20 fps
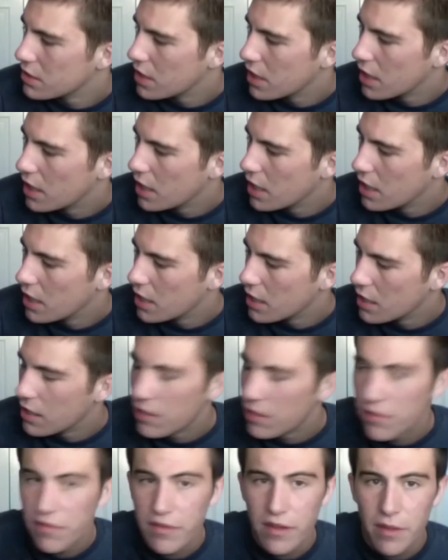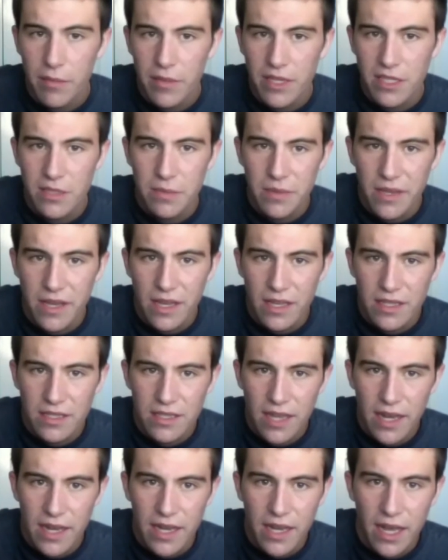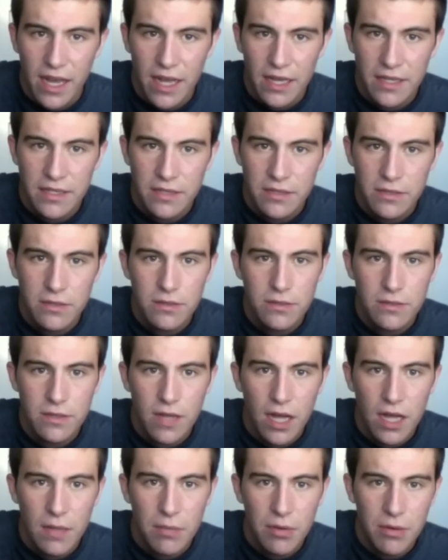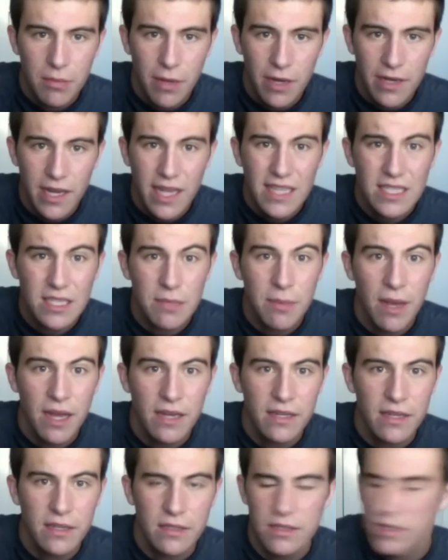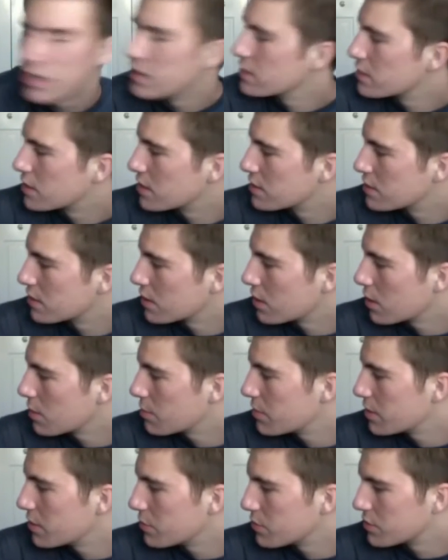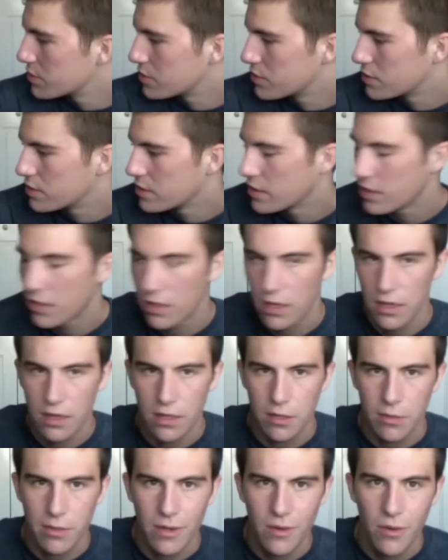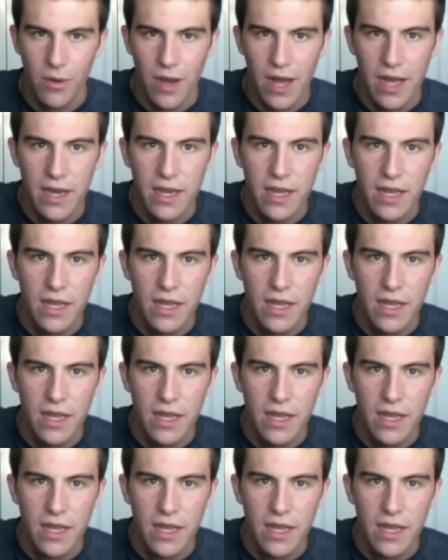to uh, film this because I had to put my desk back downstairs because the carpet was still a little bit wet,